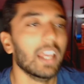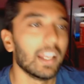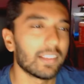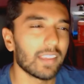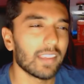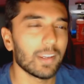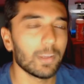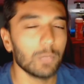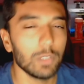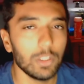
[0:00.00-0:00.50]

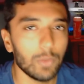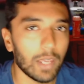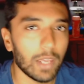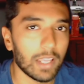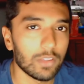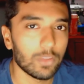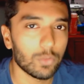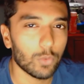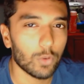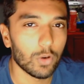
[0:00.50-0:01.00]
It's like when you
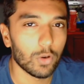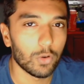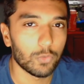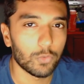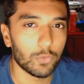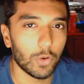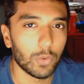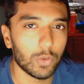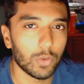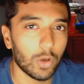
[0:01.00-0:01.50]
answer a
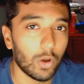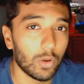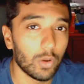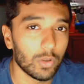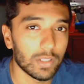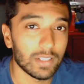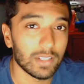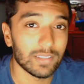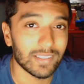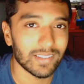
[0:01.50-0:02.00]
phone
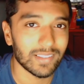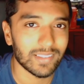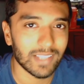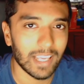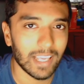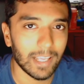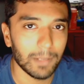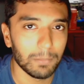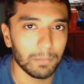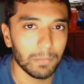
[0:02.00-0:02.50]
call and it's a
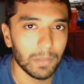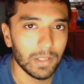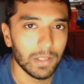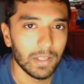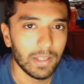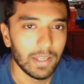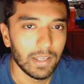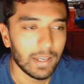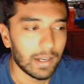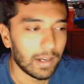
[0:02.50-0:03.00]
scam.
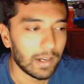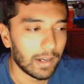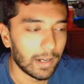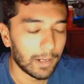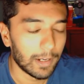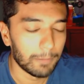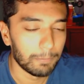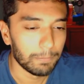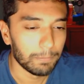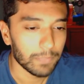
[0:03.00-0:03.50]

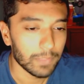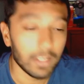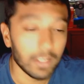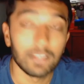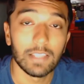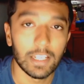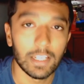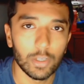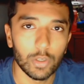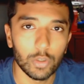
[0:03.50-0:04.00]

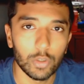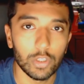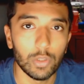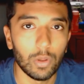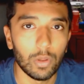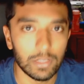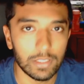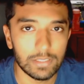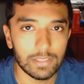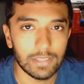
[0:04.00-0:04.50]
They know
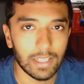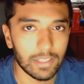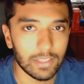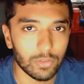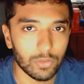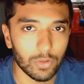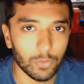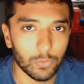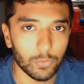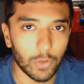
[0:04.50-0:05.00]
you'll always
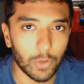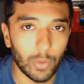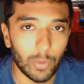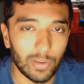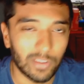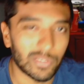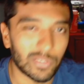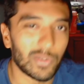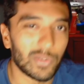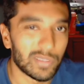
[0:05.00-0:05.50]
answer the
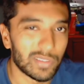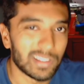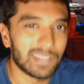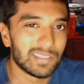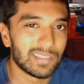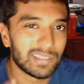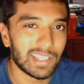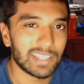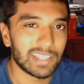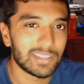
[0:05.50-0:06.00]
phone, so
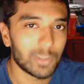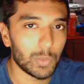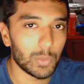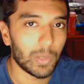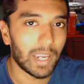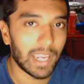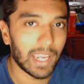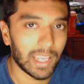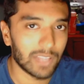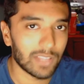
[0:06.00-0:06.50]
the less
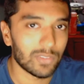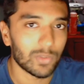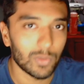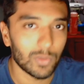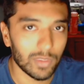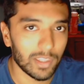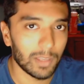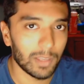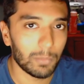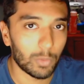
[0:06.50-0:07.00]
you
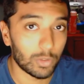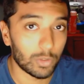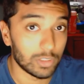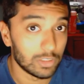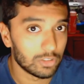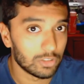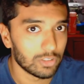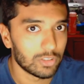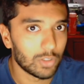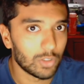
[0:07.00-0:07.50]
answer them or
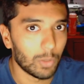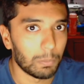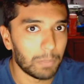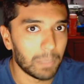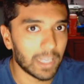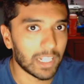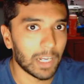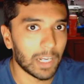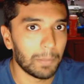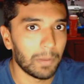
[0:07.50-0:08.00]
you just don't
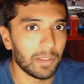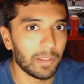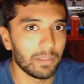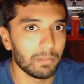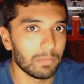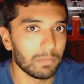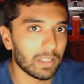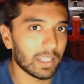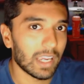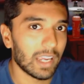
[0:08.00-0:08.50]
pick up on
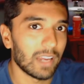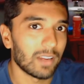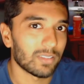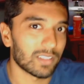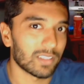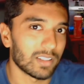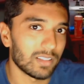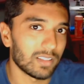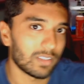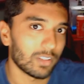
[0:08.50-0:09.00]
them, they kind of
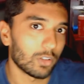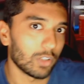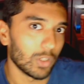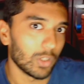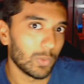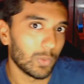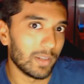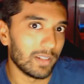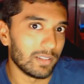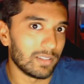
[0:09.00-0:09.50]
consider
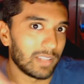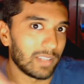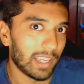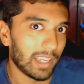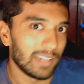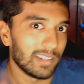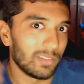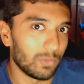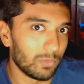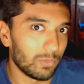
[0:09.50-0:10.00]
you a
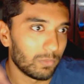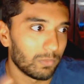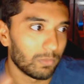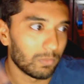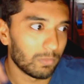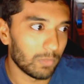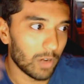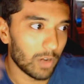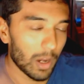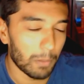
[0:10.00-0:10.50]
dead
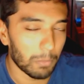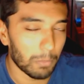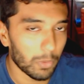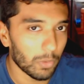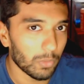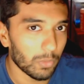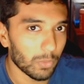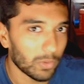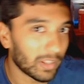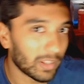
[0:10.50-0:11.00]

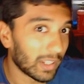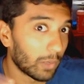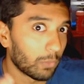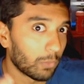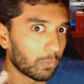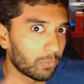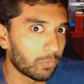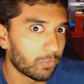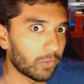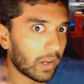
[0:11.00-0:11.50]
number, or they
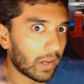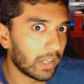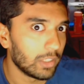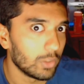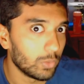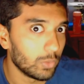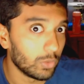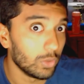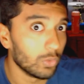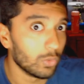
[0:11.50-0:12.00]
don't
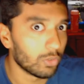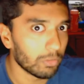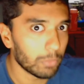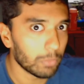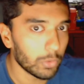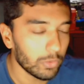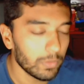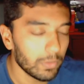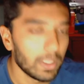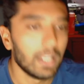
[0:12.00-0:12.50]
find you
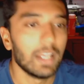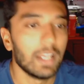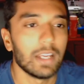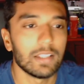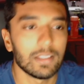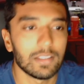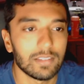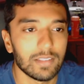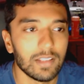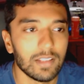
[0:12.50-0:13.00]
usable
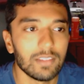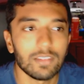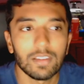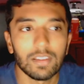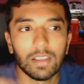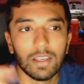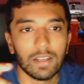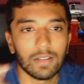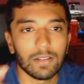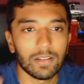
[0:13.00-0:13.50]
in a sense.
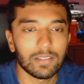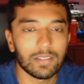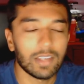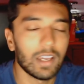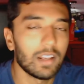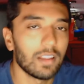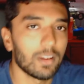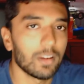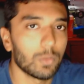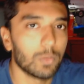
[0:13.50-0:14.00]
That's
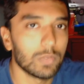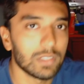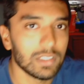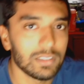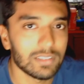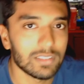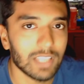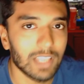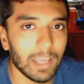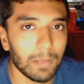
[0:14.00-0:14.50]
kind of like what
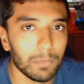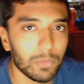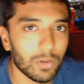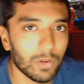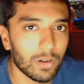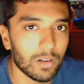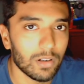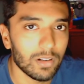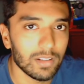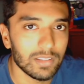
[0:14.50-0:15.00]
these scams
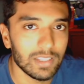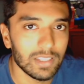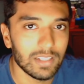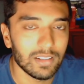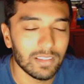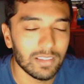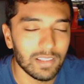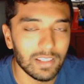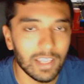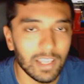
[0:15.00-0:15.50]
are at the
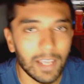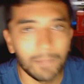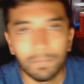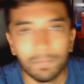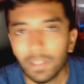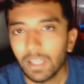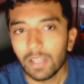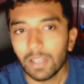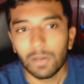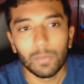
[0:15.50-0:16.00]
end of the
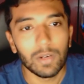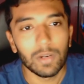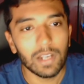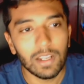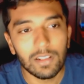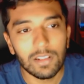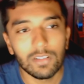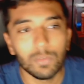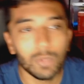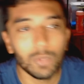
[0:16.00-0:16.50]
day. What
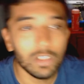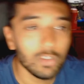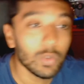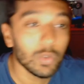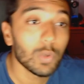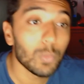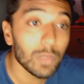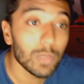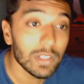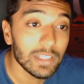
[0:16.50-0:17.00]
you
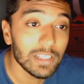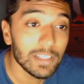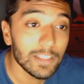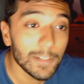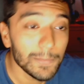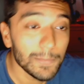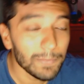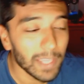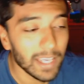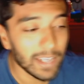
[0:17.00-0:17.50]
could really
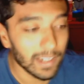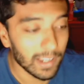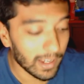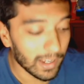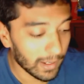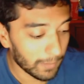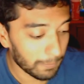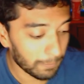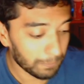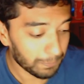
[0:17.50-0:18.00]
do,
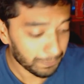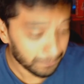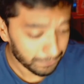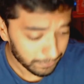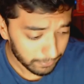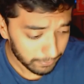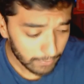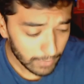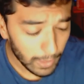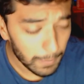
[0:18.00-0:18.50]
and
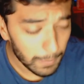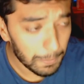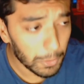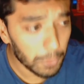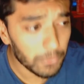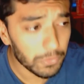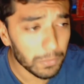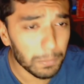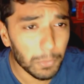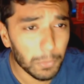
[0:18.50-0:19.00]

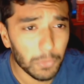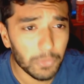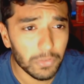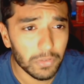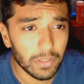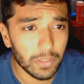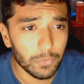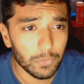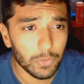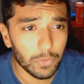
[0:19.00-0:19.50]

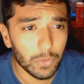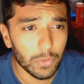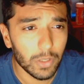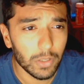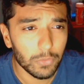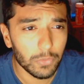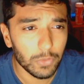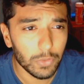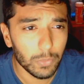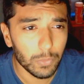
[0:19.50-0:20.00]
personally, if
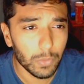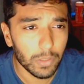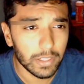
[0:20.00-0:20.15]
you